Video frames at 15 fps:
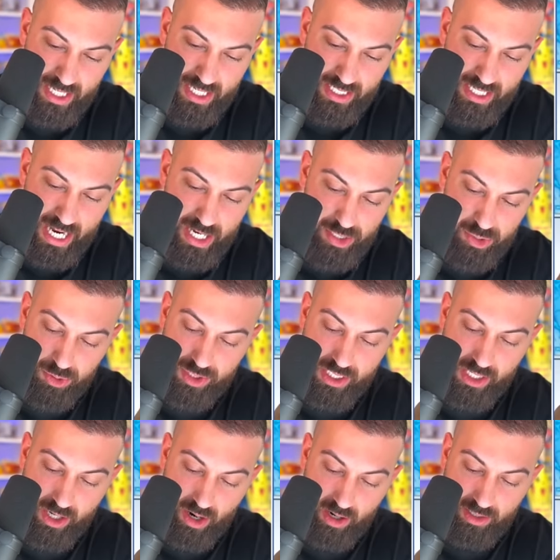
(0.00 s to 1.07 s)
is I do
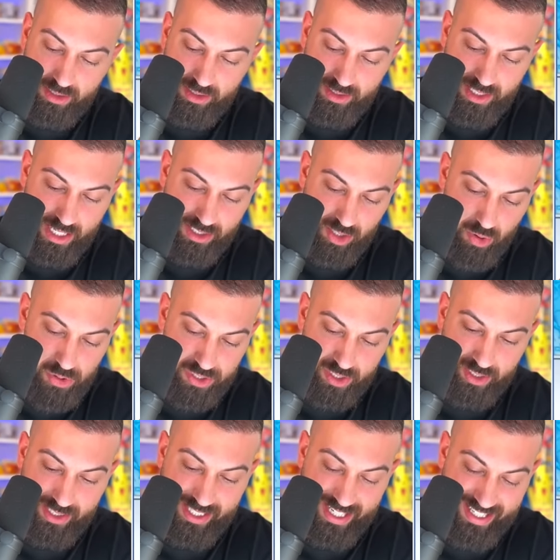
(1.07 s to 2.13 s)
see cards. That's always a
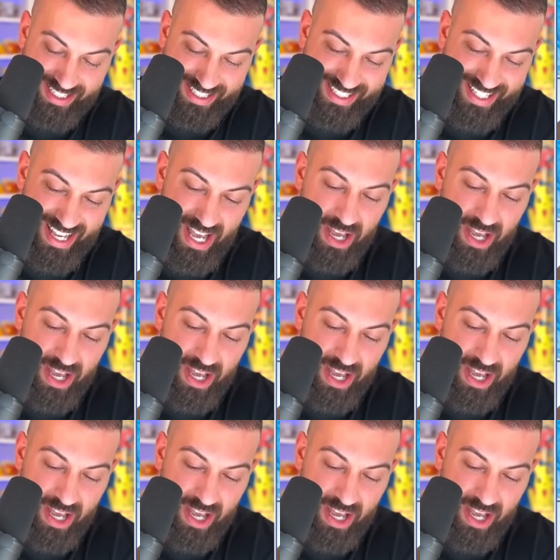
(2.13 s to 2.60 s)
good sign.